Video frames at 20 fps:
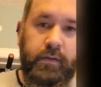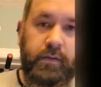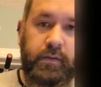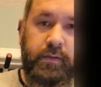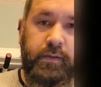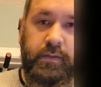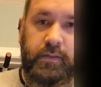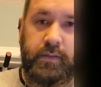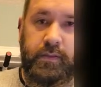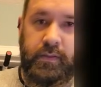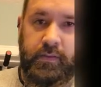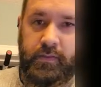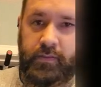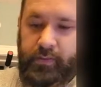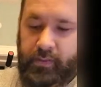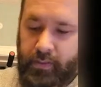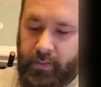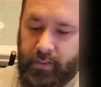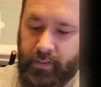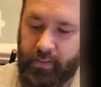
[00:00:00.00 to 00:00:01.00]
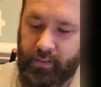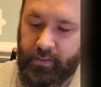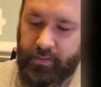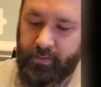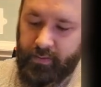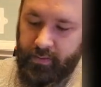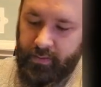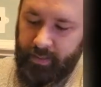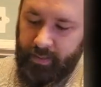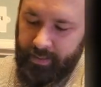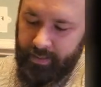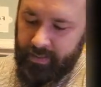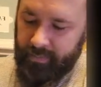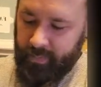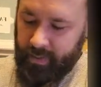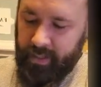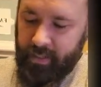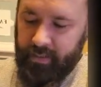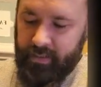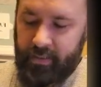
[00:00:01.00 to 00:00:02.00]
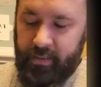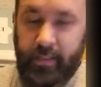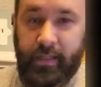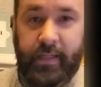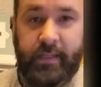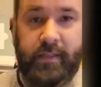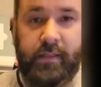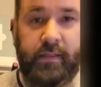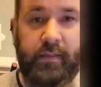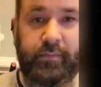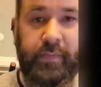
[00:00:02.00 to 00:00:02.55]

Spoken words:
See, this one has a lot of space, and then has a little